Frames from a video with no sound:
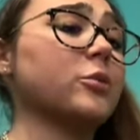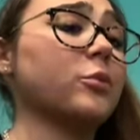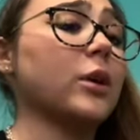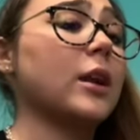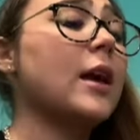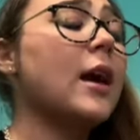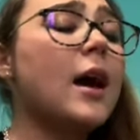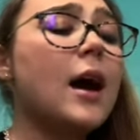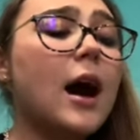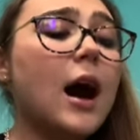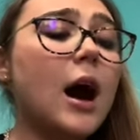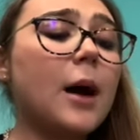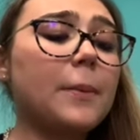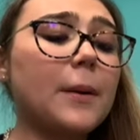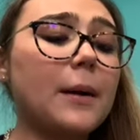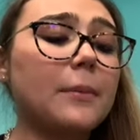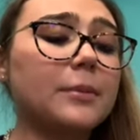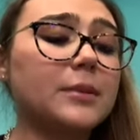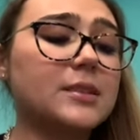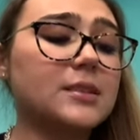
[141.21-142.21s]
one. I'll
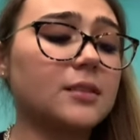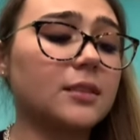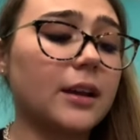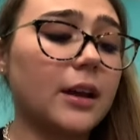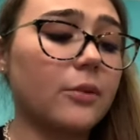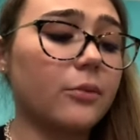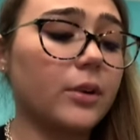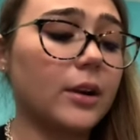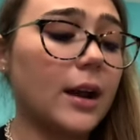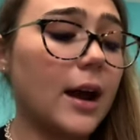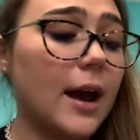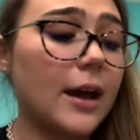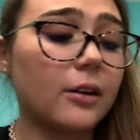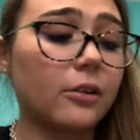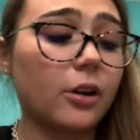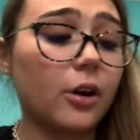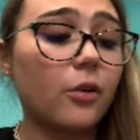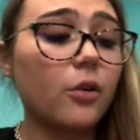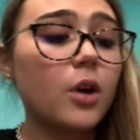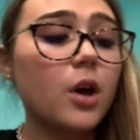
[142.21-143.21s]
probably still get one. I
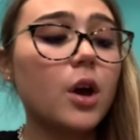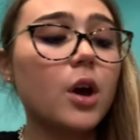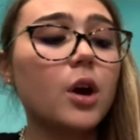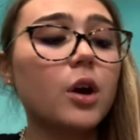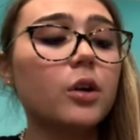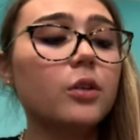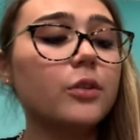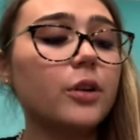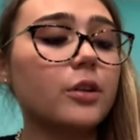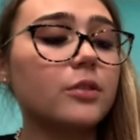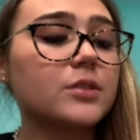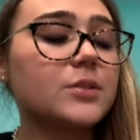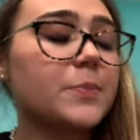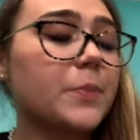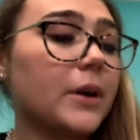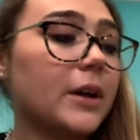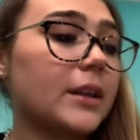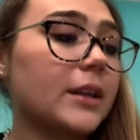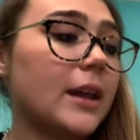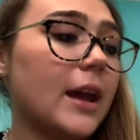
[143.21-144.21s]
don't know. Who knows?
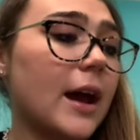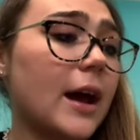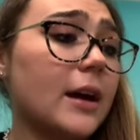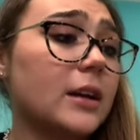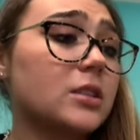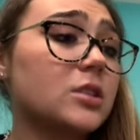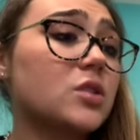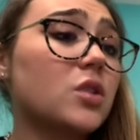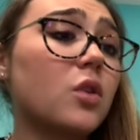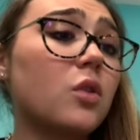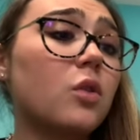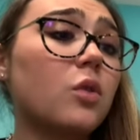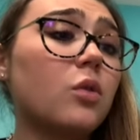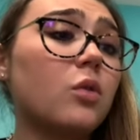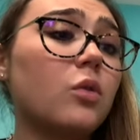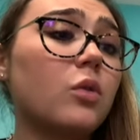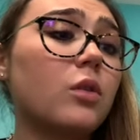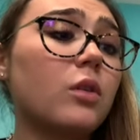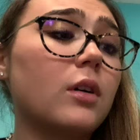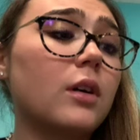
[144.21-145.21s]
But yeah,
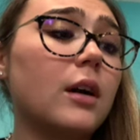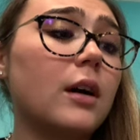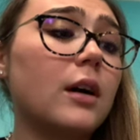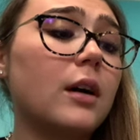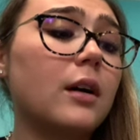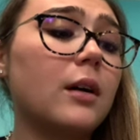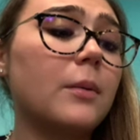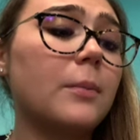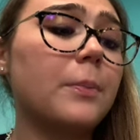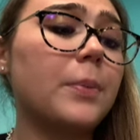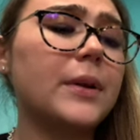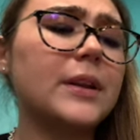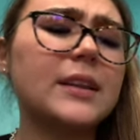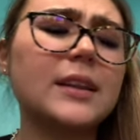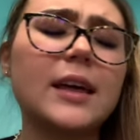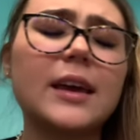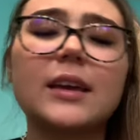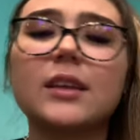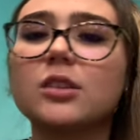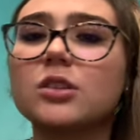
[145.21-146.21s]
so but
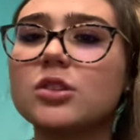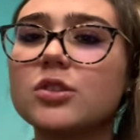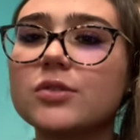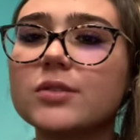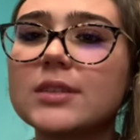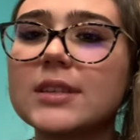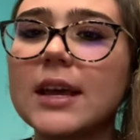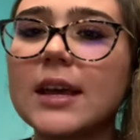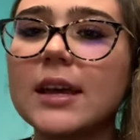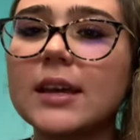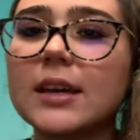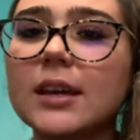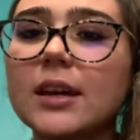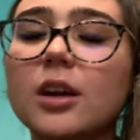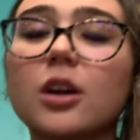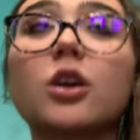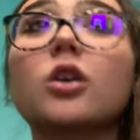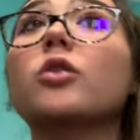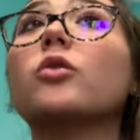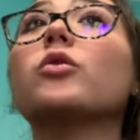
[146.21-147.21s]
like Tuesday
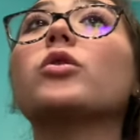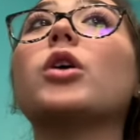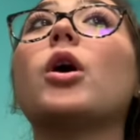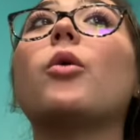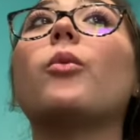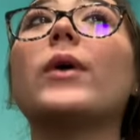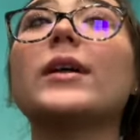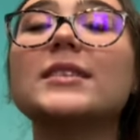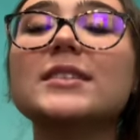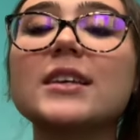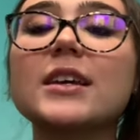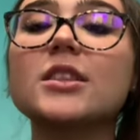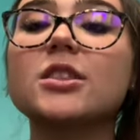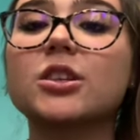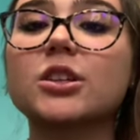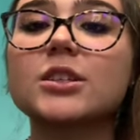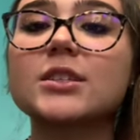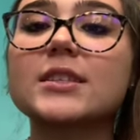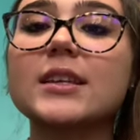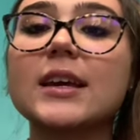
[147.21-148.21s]
or no, Wednesday and
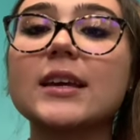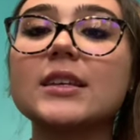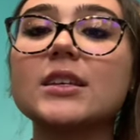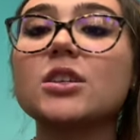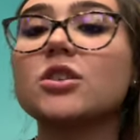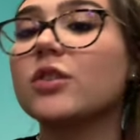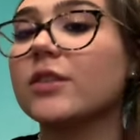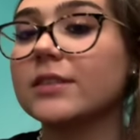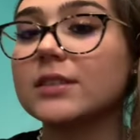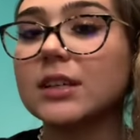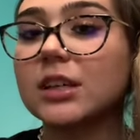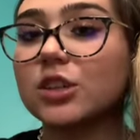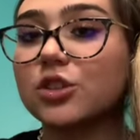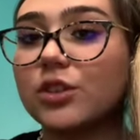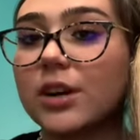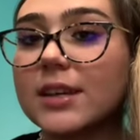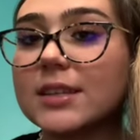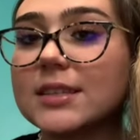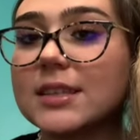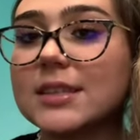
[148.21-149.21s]
Thursday, you have to like
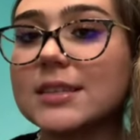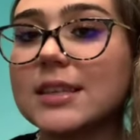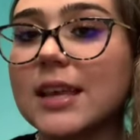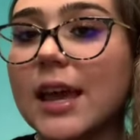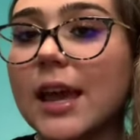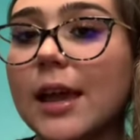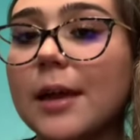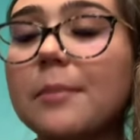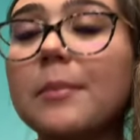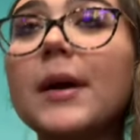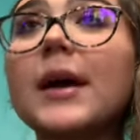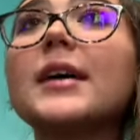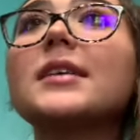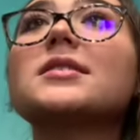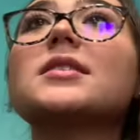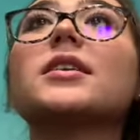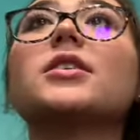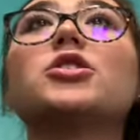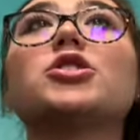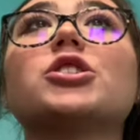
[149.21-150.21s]
dress the same. It's
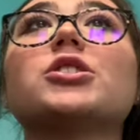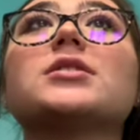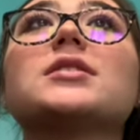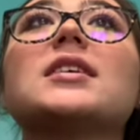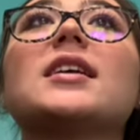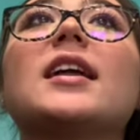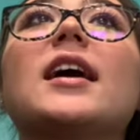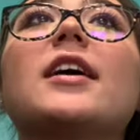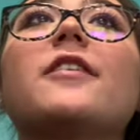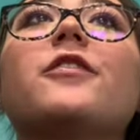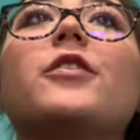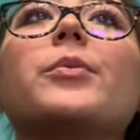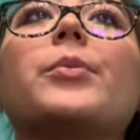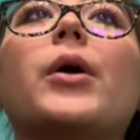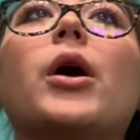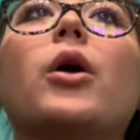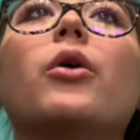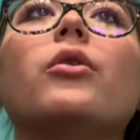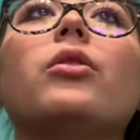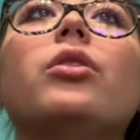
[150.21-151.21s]
like jersey day for
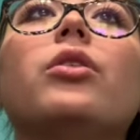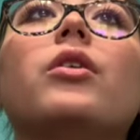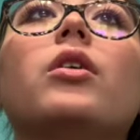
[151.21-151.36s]
both.